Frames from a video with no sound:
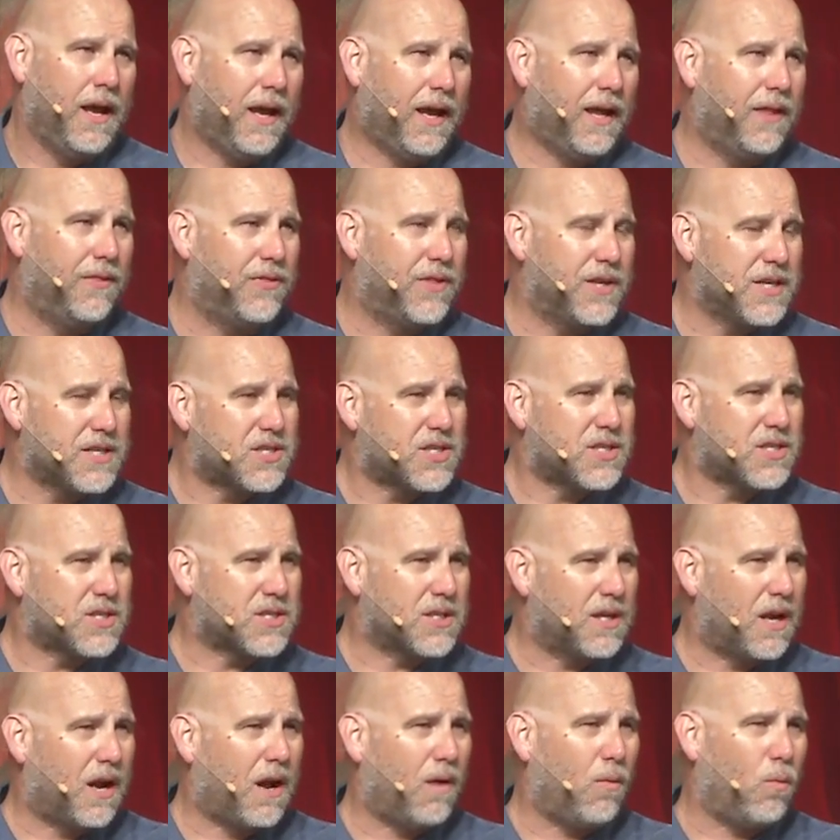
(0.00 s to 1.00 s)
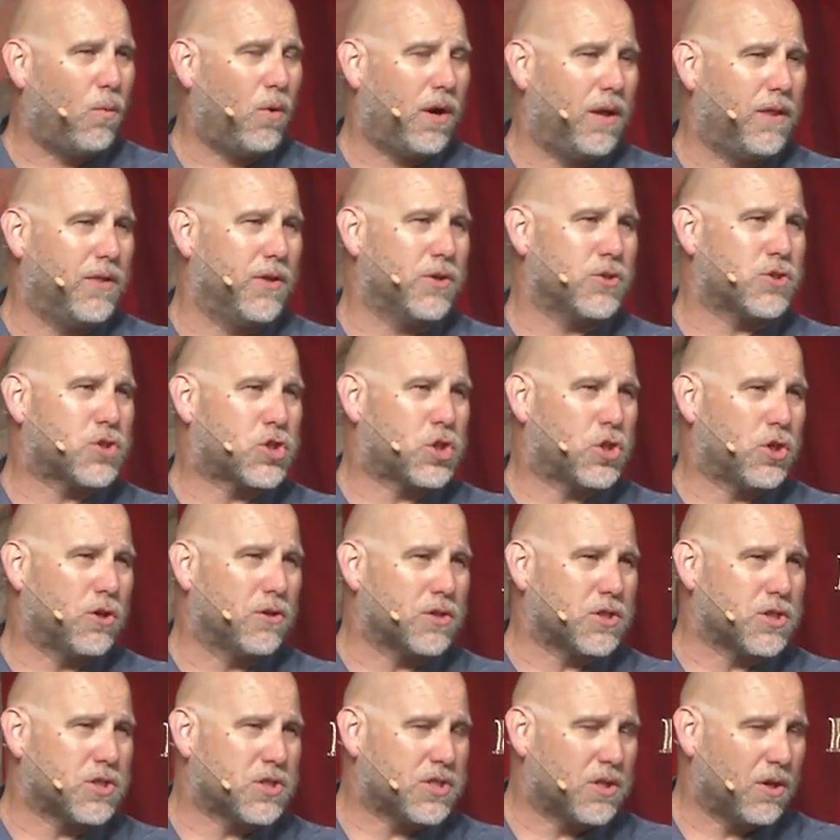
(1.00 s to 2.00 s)
and this is not one of those
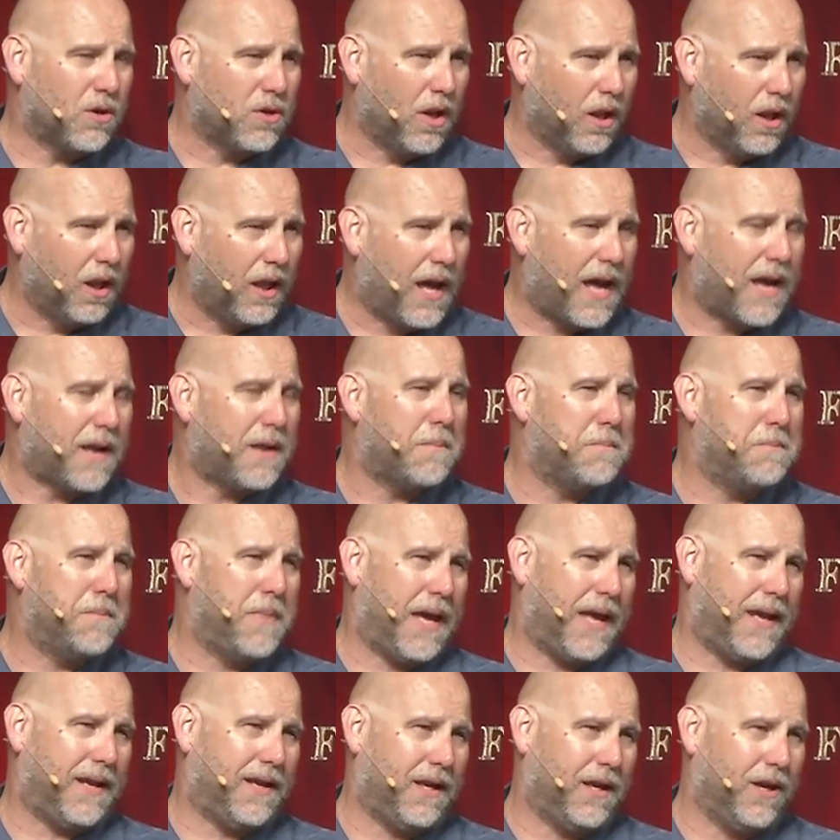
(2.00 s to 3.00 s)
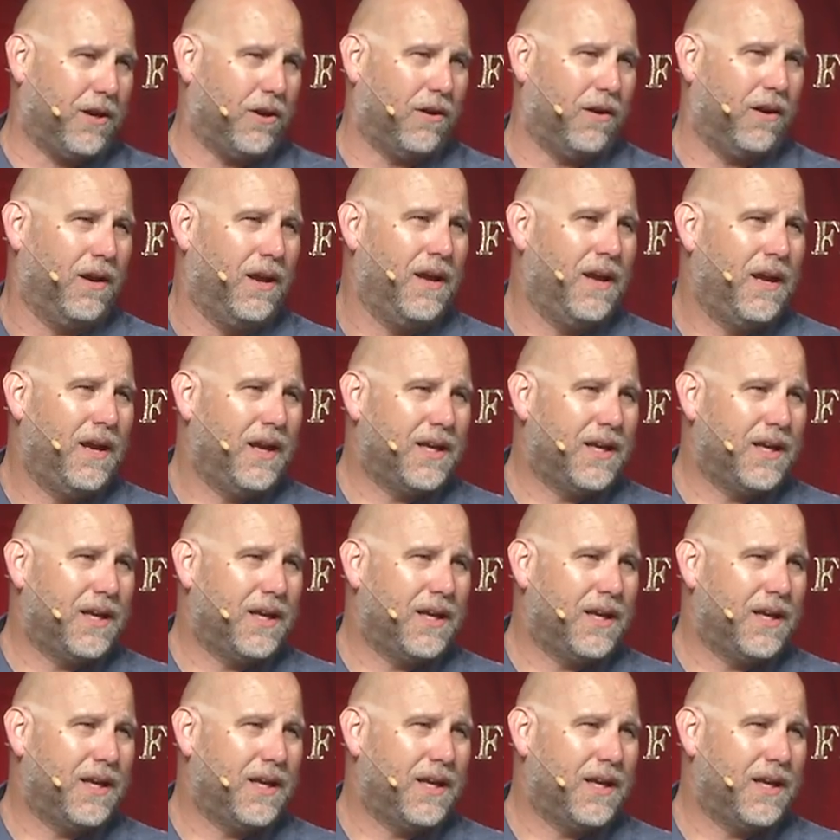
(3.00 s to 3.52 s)
churches. There are a lot of men here.